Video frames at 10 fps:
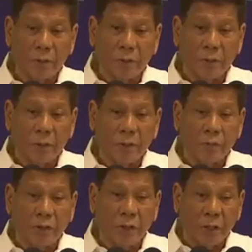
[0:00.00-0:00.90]
So
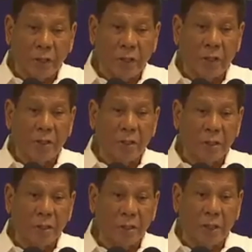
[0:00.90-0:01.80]
we need
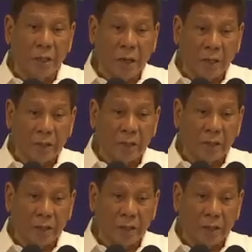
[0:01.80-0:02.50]
the guided